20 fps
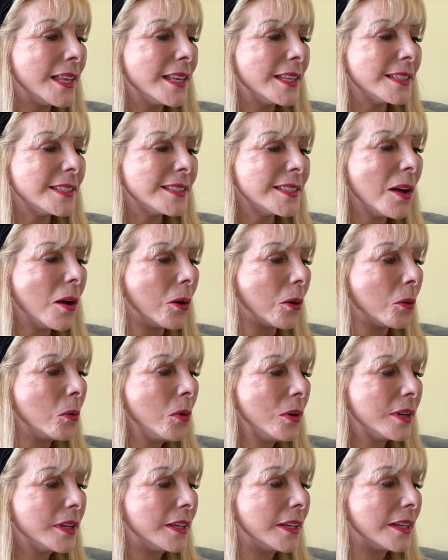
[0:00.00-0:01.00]

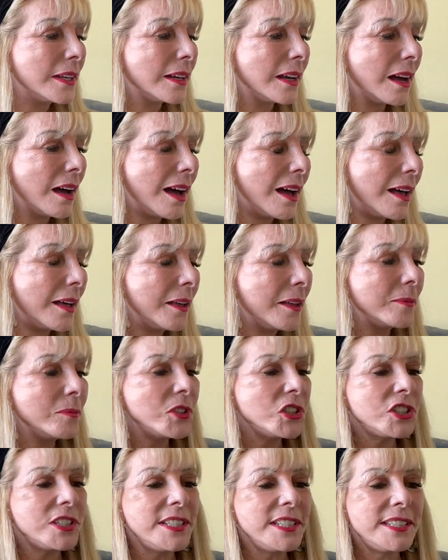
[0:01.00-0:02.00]
So
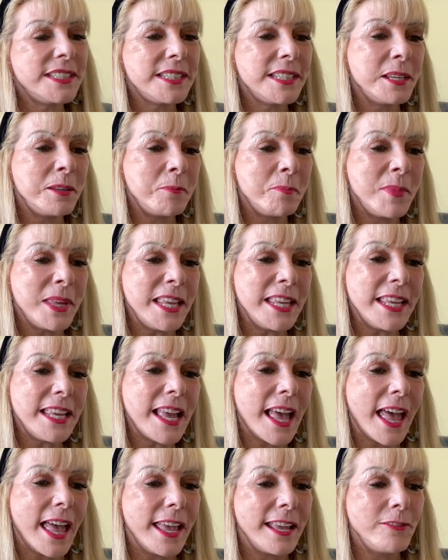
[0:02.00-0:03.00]
she sent
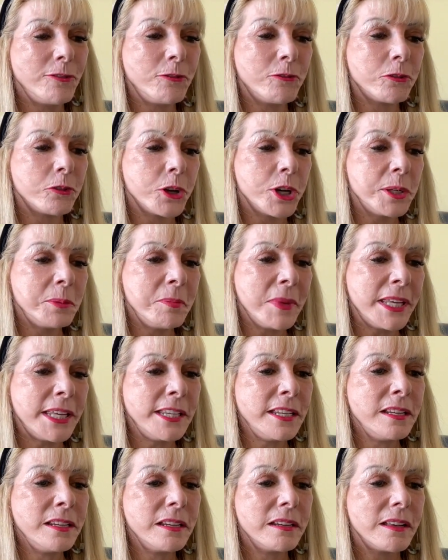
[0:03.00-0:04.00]
me a
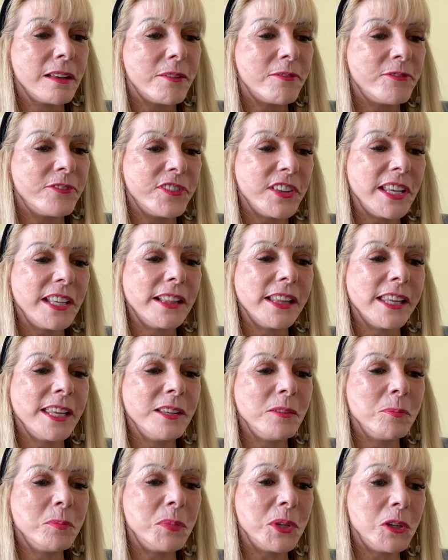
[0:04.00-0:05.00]
Freeman
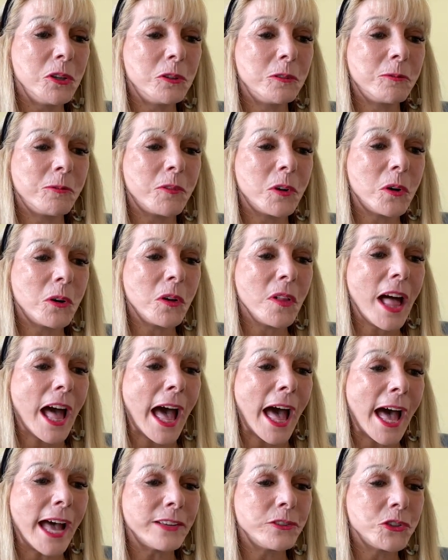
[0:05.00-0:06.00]
Feeling Beautiful
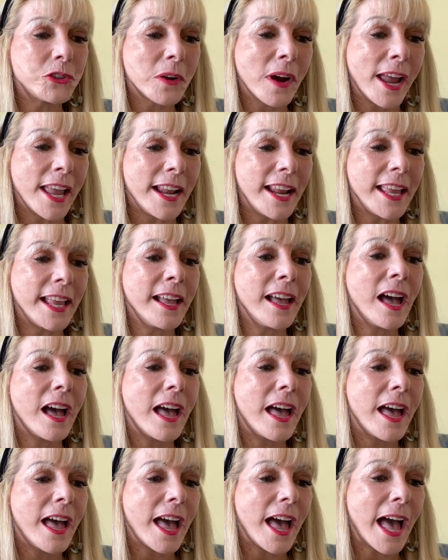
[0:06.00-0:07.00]
Hydrating
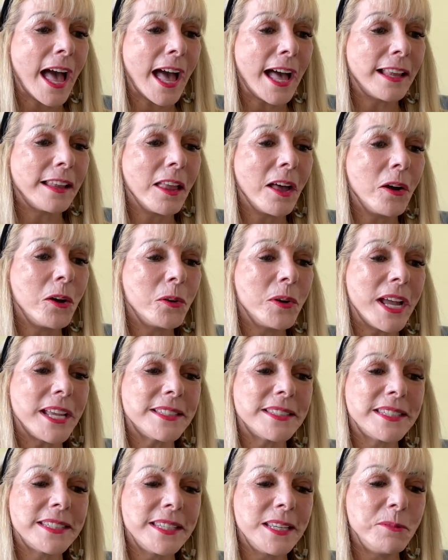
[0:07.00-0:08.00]
Aloe
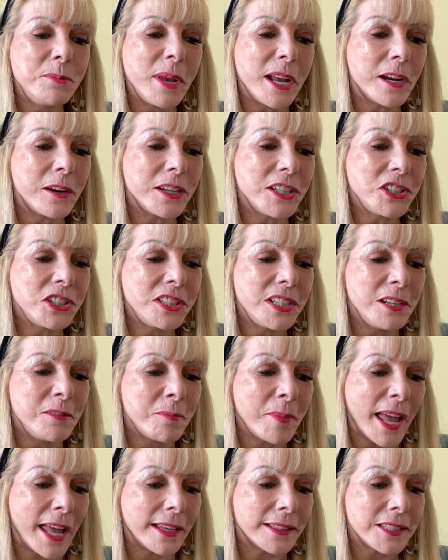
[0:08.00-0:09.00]
and Sea Berry Sheet
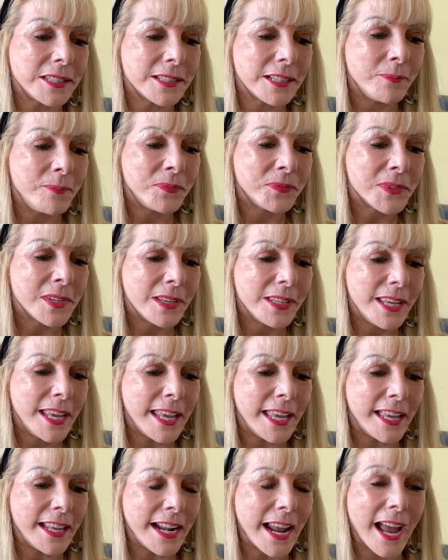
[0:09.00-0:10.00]
Mask,
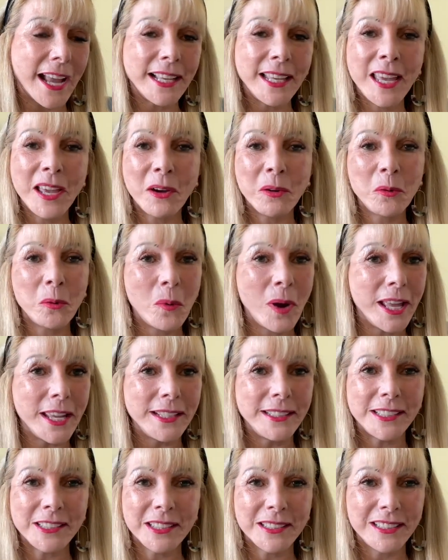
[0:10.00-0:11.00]
and I can't
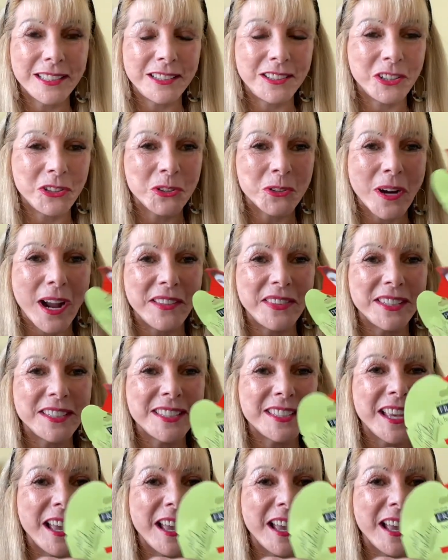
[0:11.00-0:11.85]
wait to try this